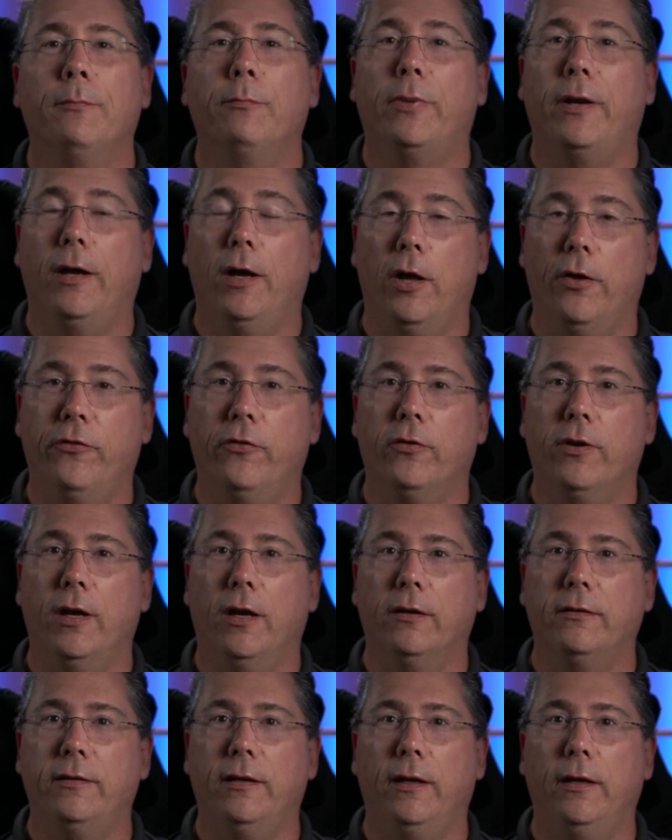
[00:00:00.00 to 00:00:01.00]
But I also
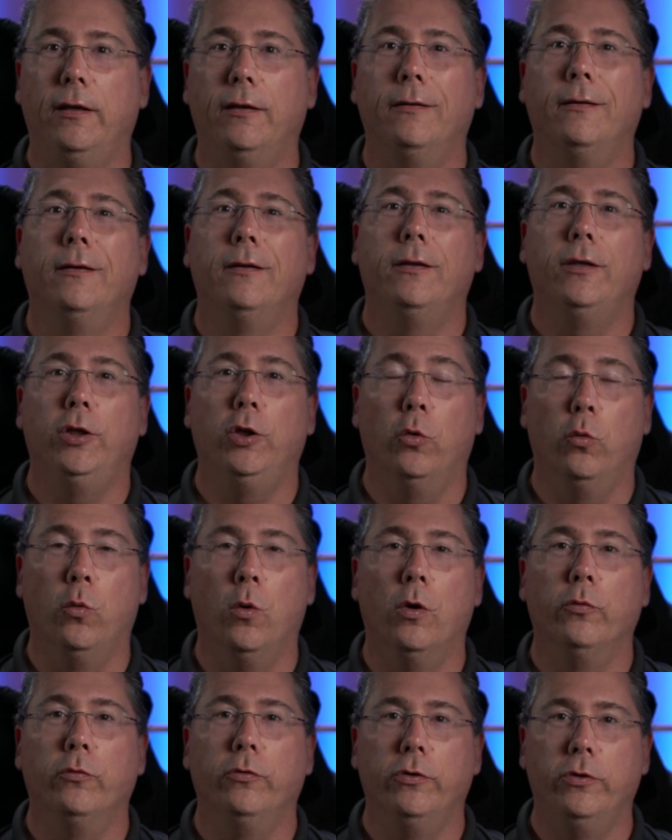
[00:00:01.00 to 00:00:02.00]
guarantee you
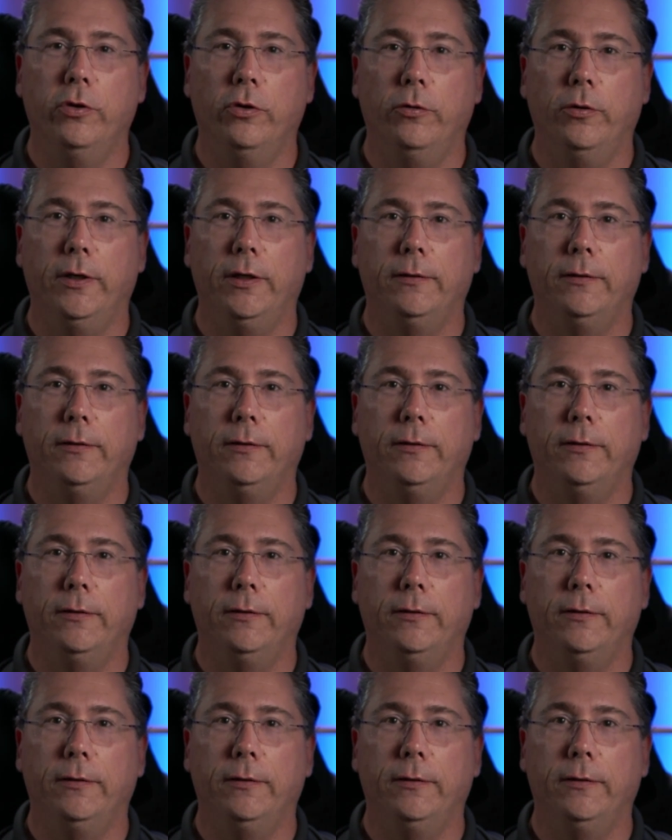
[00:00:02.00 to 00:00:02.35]
won't do